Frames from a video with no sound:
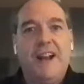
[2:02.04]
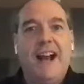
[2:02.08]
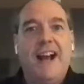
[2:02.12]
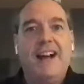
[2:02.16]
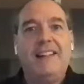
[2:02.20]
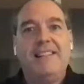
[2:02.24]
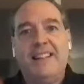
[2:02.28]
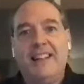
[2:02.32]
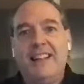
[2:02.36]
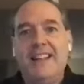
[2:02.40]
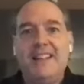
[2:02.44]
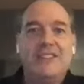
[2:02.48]

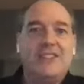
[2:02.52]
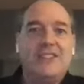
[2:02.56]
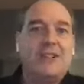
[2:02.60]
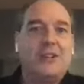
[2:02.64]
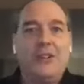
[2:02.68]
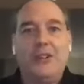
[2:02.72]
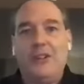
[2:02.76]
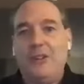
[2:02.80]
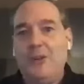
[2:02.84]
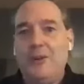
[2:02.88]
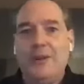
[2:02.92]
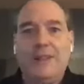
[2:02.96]
Valley and
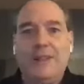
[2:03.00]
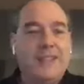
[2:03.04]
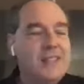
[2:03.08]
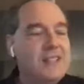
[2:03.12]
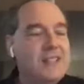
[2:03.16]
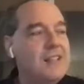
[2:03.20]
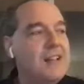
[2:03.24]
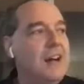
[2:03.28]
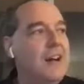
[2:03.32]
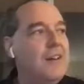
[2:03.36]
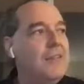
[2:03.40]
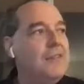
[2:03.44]
started doing this
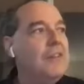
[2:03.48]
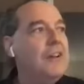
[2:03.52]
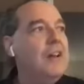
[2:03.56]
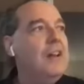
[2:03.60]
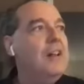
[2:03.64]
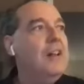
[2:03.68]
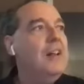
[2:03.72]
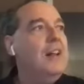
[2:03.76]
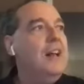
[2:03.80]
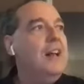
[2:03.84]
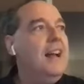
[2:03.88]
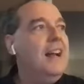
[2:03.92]
stuff.
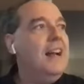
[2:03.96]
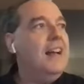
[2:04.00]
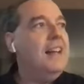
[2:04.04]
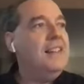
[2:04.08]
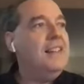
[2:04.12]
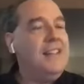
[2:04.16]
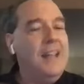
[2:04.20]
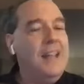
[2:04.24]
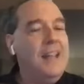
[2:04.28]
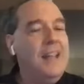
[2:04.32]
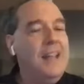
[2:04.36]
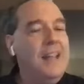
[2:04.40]

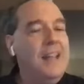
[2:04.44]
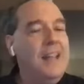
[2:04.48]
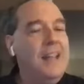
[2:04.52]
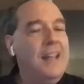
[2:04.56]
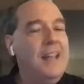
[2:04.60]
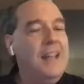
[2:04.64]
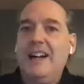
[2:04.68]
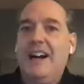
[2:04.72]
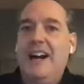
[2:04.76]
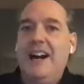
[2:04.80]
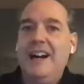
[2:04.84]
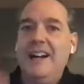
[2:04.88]
And deep
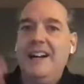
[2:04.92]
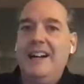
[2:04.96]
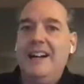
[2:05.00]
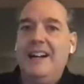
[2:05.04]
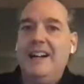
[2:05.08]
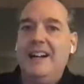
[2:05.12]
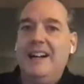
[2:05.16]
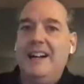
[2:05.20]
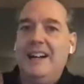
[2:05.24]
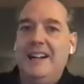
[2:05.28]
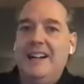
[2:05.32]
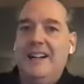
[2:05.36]
learning kind
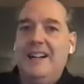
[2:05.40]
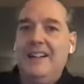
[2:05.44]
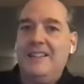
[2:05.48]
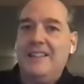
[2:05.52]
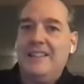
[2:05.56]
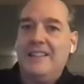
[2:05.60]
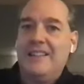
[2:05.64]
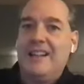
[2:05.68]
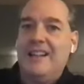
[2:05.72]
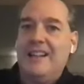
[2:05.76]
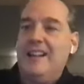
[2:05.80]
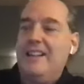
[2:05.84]
of
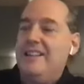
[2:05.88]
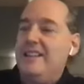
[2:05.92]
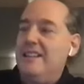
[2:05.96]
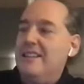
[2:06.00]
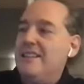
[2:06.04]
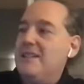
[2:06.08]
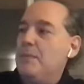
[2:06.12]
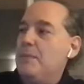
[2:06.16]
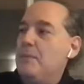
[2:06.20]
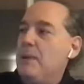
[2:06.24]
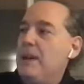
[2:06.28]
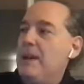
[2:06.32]

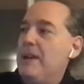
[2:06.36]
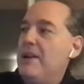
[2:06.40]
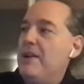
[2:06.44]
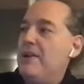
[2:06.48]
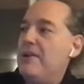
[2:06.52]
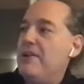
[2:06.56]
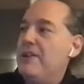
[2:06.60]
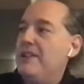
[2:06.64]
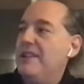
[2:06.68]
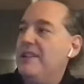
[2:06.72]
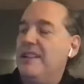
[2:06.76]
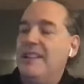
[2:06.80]

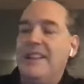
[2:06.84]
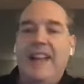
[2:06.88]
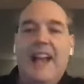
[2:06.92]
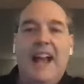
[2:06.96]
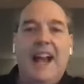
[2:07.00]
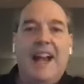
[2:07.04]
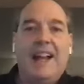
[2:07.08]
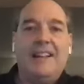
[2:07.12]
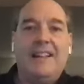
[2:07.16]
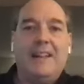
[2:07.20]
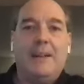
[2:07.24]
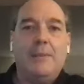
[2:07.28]
disappeared into the
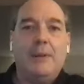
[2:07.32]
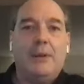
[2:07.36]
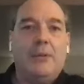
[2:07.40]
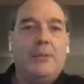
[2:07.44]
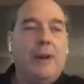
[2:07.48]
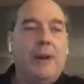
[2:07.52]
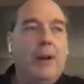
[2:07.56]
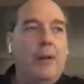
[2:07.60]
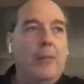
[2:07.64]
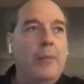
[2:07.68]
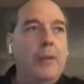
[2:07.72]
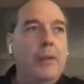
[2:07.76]
academic
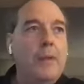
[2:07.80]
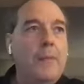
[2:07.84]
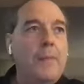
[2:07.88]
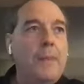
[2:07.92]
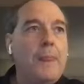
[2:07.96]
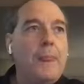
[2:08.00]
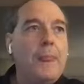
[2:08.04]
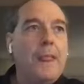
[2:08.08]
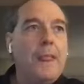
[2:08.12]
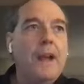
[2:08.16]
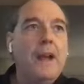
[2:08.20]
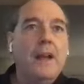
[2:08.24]
realm.
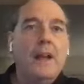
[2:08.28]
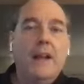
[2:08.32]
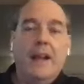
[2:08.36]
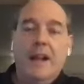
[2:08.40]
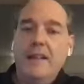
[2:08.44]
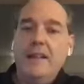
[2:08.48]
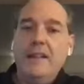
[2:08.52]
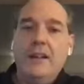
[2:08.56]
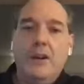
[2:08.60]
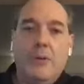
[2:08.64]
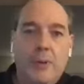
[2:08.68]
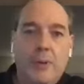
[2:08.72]

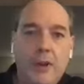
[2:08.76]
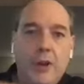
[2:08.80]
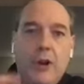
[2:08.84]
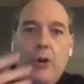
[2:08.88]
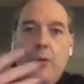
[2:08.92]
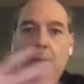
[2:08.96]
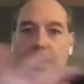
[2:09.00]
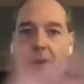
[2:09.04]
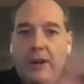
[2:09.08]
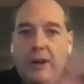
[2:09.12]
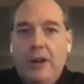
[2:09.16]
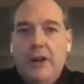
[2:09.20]
And, we
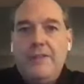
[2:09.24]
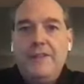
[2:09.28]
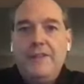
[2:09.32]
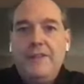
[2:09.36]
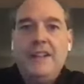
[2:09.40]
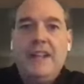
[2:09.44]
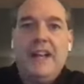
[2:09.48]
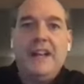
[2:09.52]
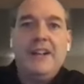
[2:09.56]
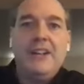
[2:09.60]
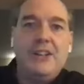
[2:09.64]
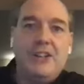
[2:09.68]
all went off
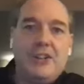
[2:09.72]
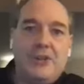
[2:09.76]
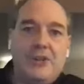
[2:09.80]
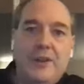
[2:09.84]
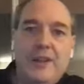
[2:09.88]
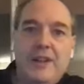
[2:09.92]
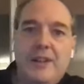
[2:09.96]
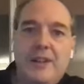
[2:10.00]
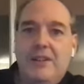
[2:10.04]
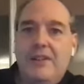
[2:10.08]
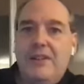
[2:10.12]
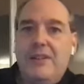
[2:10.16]
into
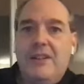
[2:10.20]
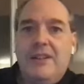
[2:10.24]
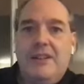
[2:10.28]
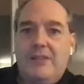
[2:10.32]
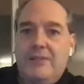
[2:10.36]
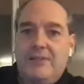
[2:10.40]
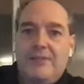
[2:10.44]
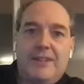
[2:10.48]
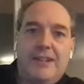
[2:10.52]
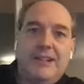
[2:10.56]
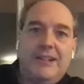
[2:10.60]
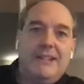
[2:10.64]
industry
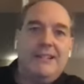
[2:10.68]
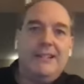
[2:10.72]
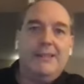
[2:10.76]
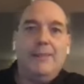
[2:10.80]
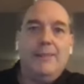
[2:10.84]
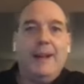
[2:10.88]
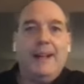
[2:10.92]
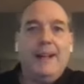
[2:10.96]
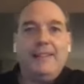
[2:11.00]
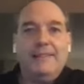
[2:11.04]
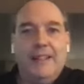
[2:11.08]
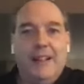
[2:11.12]
and, tried to
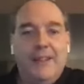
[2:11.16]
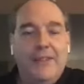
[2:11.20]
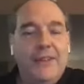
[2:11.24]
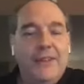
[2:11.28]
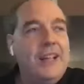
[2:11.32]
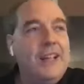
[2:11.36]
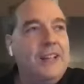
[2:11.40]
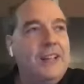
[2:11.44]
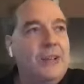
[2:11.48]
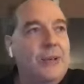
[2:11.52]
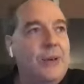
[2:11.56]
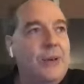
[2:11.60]
make a
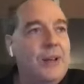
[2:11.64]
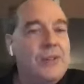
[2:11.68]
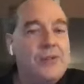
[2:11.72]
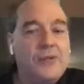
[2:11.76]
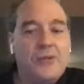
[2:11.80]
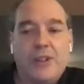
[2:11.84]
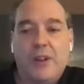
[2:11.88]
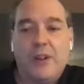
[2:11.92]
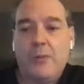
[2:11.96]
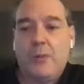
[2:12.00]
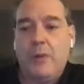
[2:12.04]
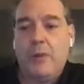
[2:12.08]
living and do
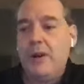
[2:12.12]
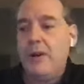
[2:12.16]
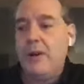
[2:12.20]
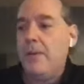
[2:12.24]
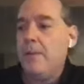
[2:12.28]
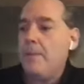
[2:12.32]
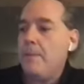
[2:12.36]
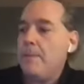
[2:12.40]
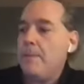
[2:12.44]
interesting work.